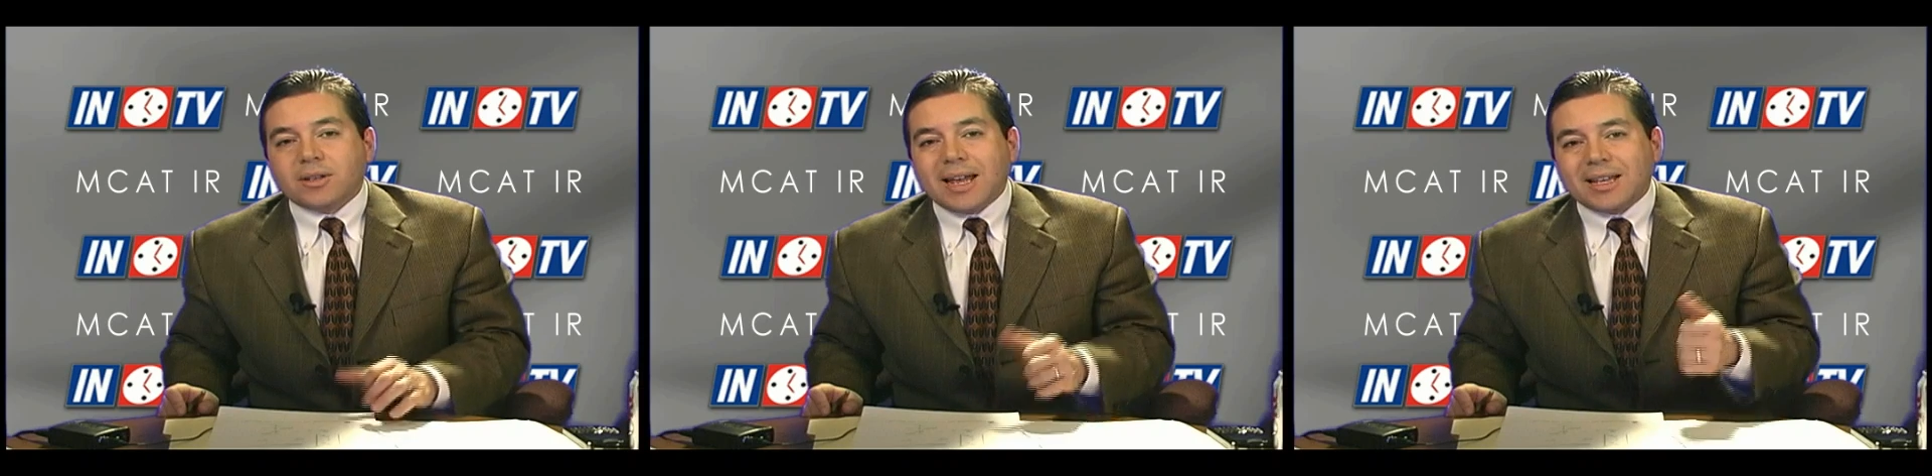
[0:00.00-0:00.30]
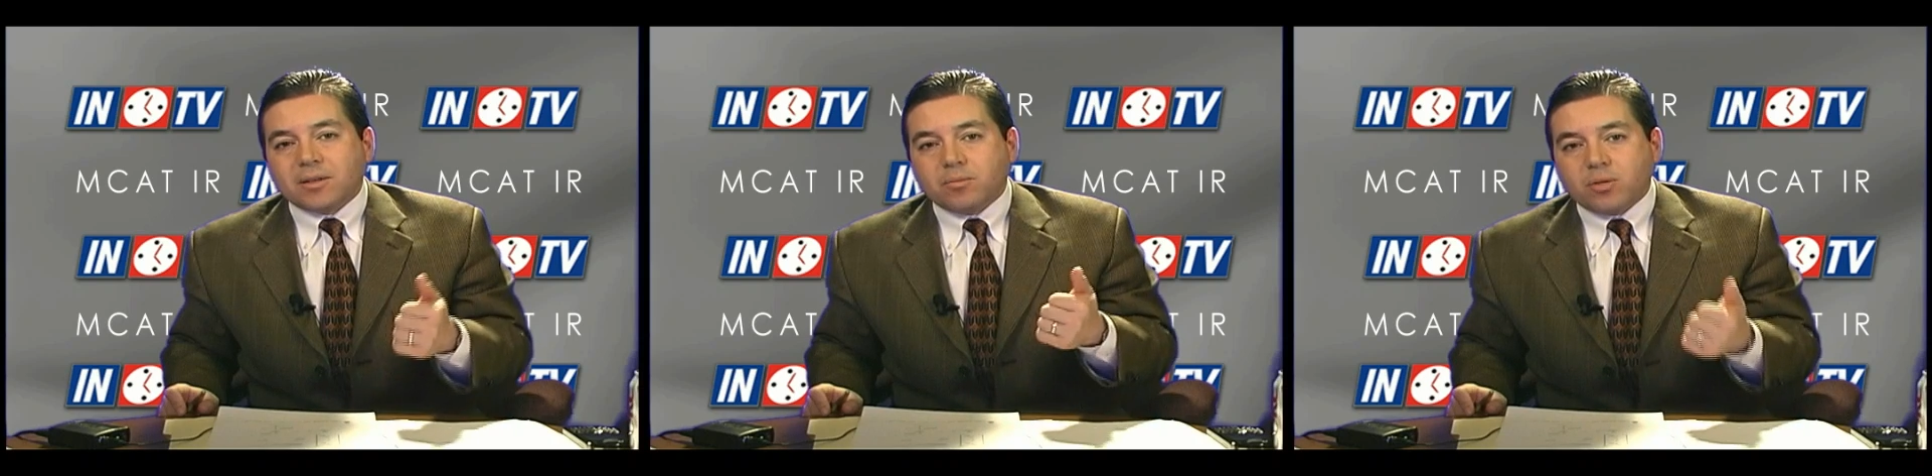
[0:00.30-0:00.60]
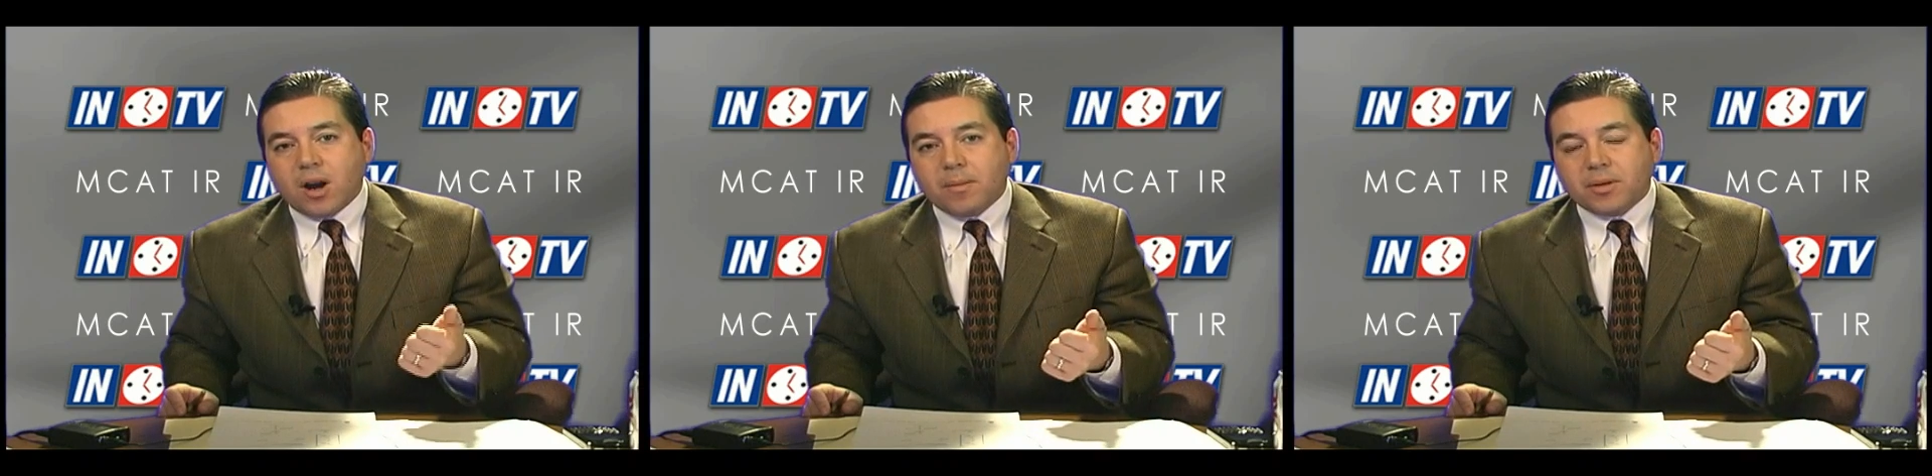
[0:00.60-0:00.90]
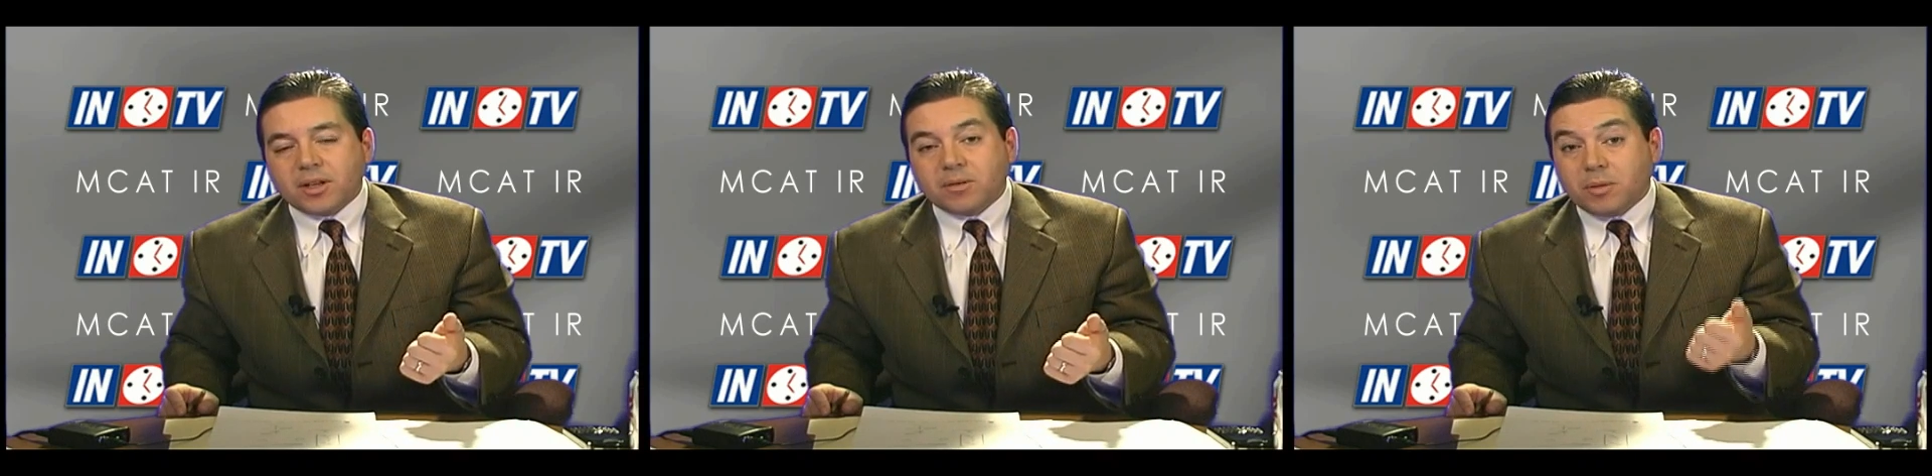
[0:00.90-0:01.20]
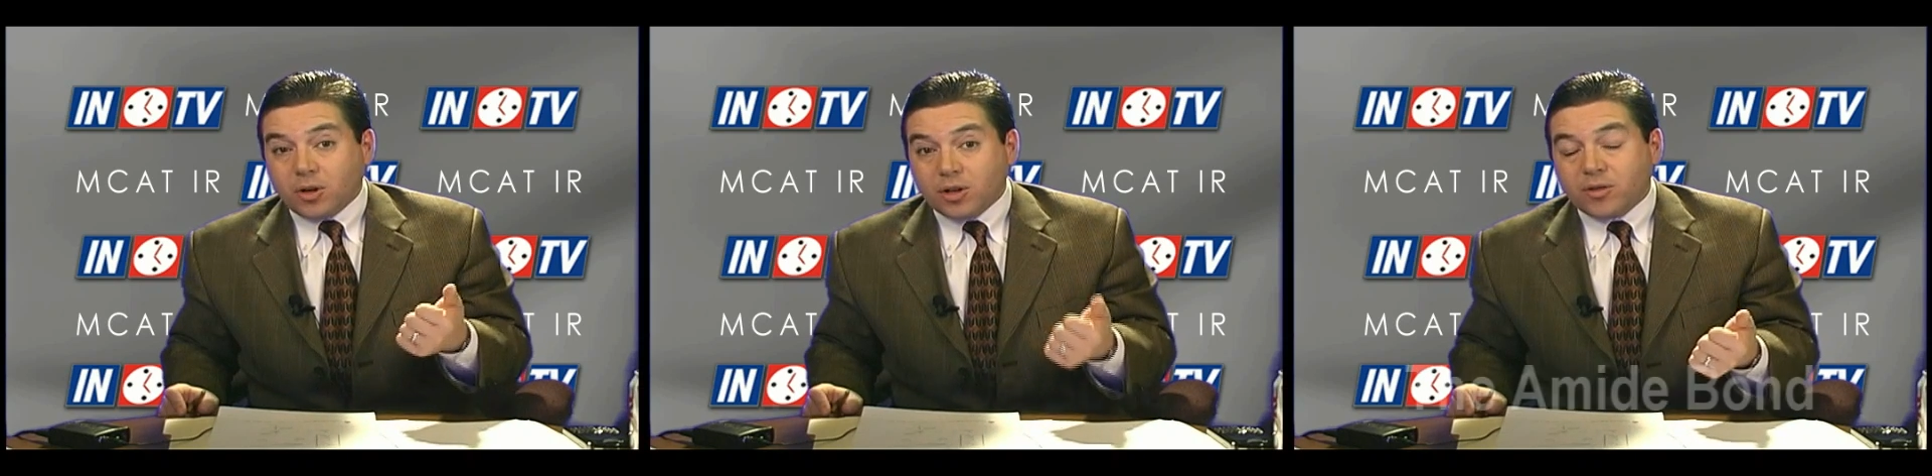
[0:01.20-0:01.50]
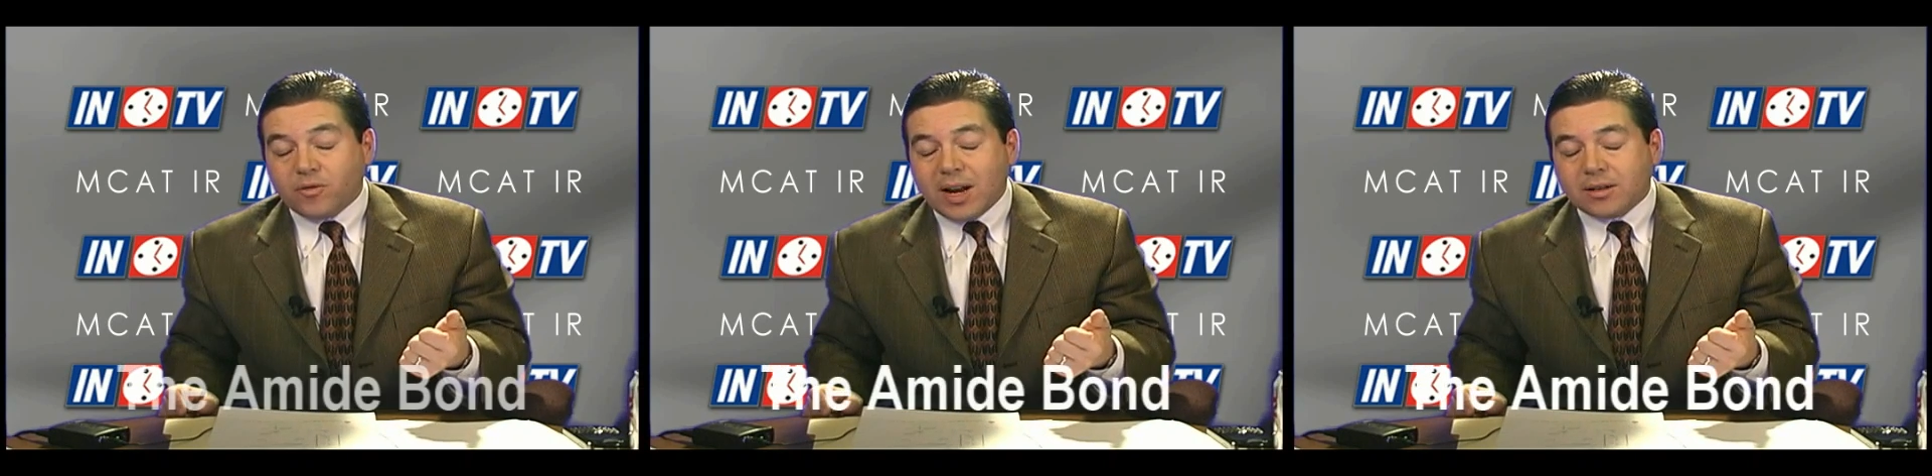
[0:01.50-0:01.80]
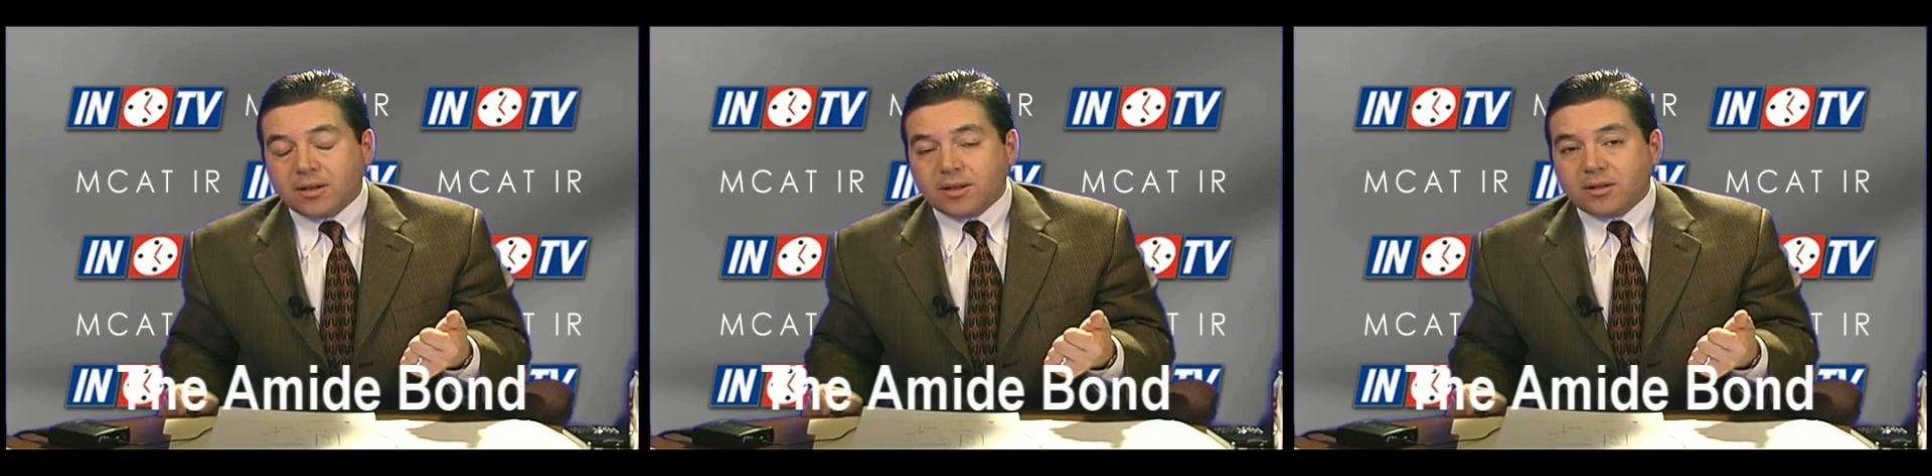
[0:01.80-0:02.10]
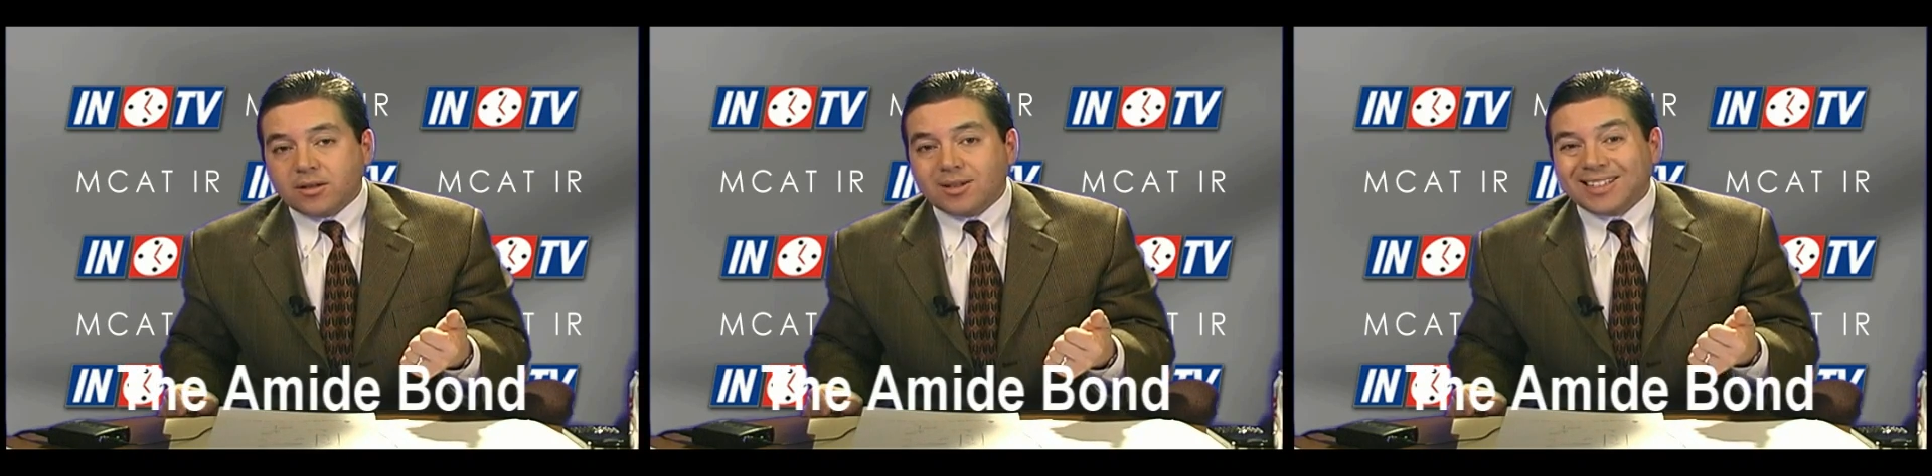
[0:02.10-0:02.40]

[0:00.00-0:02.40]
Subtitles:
it has the properties, because of resonance,